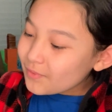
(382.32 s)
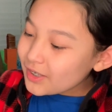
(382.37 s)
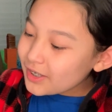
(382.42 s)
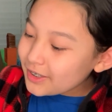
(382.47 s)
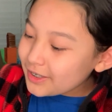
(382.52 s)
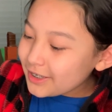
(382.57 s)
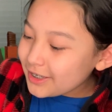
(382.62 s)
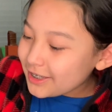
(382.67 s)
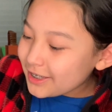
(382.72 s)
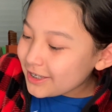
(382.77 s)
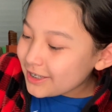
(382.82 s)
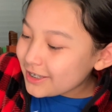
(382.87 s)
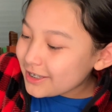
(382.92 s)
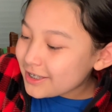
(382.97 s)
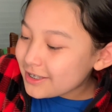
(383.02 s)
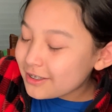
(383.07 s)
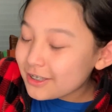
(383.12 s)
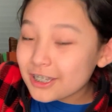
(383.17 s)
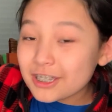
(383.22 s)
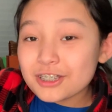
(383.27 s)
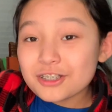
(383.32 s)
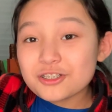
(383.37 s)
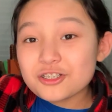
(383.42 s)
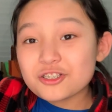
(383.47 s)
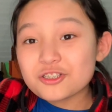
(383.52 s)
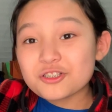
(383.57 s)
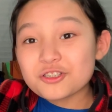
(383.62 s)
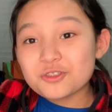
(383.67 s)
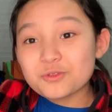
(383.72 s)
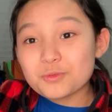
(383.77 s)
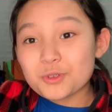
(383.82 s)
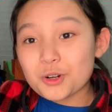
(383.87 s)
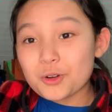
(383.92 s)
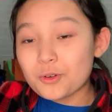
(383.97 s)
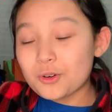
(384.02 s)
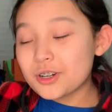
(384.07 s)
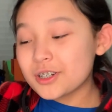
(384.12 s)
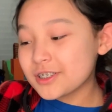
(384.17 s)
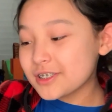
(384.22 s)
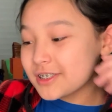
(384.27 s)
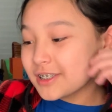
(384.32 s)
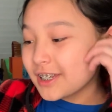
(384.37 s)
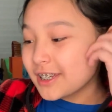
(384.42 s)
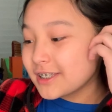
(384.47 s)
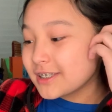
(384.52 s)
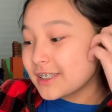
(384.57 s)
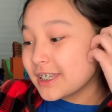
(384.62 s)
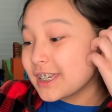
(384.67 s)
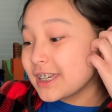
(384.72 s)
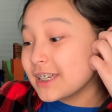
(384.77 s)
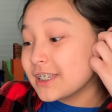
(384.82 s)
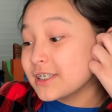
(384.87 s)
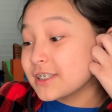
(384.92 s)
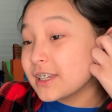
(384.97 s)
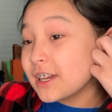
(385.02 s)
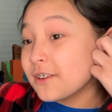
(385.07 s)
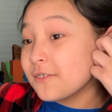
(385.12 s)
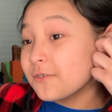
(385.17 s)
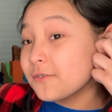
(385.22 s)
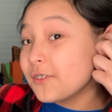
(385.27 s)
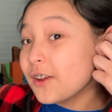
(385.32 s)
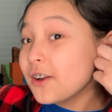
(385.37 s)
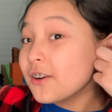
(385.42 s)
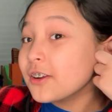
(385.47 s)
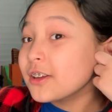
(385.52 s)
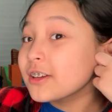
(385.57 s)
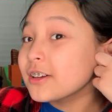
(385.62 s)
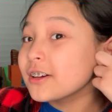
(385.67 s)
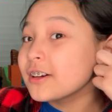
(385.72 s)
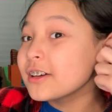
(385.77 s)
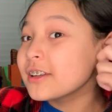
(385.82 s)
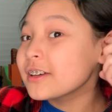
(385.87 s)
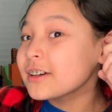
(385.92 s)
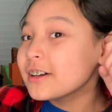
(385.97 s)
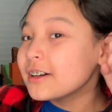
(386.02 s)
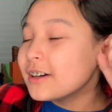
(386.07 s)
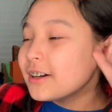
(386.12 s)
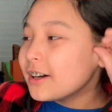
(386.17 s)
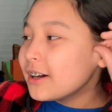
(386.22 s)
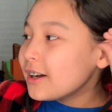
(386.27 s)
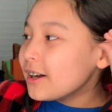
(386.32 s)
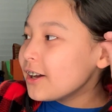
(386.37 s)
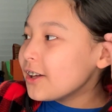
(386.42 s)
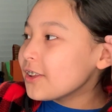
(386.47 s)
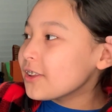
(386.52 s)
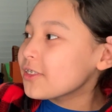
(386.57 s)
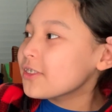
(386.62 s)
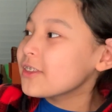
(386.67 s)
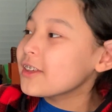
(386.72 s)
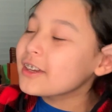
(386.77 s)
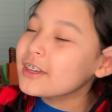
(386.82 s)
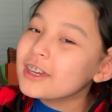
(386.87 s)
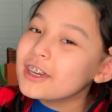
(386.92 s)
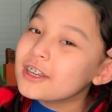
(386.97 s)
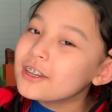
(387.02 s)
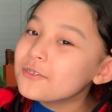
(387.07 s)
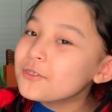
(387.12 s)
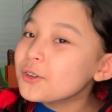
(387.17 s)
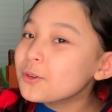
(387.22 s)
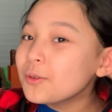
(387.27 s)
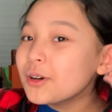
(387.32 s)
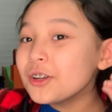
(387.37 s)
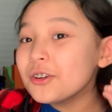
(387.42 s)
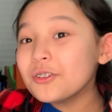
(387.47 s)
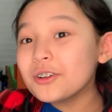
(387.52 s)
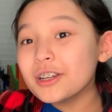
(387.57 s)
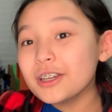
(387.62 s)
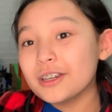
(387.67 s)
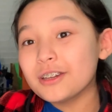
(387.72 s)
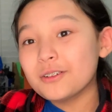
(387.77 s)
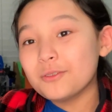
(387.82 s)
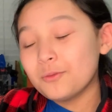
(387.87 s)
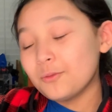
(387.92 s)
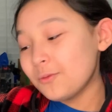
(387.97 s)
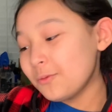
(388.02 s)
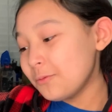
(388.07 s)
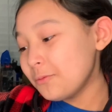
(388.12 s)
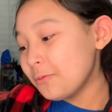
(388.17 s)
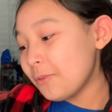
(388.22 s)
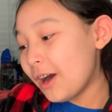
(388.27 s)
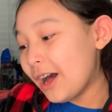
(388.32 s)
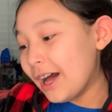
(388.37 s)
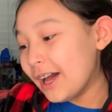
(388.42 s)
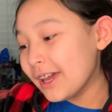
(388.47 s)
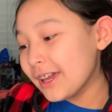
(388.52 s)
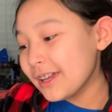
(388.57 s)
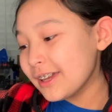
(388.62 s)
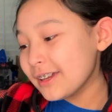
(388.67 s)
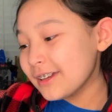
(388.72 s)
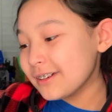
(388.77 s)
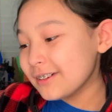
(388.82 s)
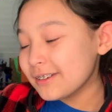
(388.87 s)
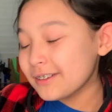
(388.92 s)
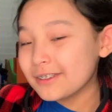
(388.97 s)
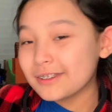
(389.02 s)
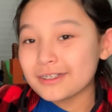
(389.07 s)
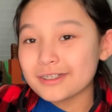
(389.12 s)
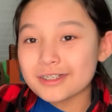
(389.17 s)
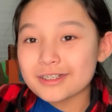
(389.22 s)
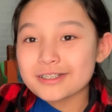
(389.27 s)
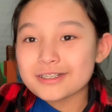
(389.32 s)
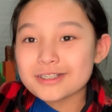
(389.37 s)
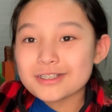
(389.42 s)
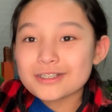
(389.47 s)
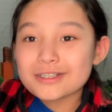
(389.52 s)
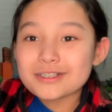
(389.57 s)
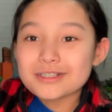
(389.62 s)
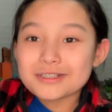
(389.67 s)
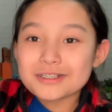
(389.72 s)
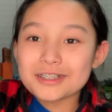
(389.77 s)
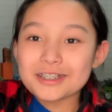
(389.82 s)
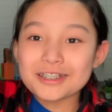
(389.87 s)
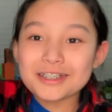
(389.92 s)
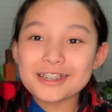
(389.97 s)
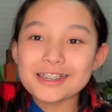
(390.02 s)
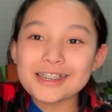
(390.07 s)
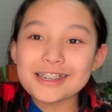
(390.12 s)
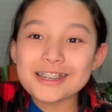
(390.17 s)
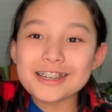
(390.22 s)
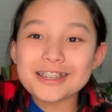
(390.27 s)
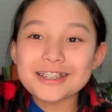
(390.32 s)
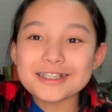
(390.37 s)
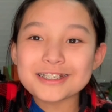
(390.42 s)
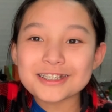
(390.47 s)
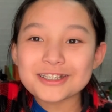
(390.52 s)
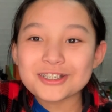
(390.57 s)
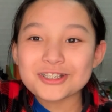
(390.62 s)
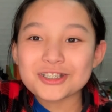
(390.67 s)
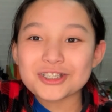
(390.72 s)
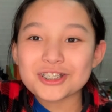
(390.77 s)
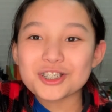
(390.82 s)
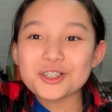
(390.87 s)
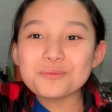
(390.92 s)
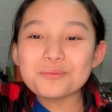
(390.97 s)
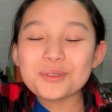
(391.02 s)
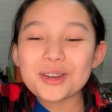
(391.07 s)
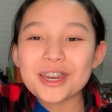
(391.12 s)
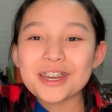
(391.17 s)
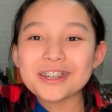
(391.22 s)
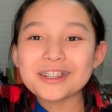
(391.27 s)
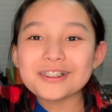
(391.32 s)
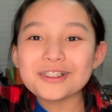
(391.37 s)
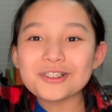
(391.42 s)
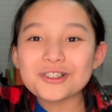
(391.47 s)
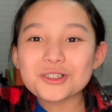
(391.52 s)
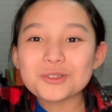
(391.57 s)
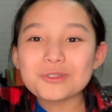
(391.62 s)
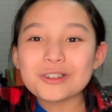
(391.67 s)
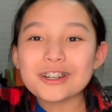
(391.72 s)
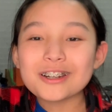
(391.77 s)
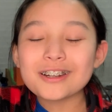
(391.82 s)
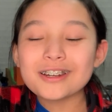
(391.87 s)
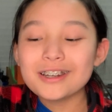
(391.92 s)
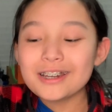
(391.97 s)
He just records things. He is a very good thing. And if you're wondering why this he's a Jeep and it looks weird,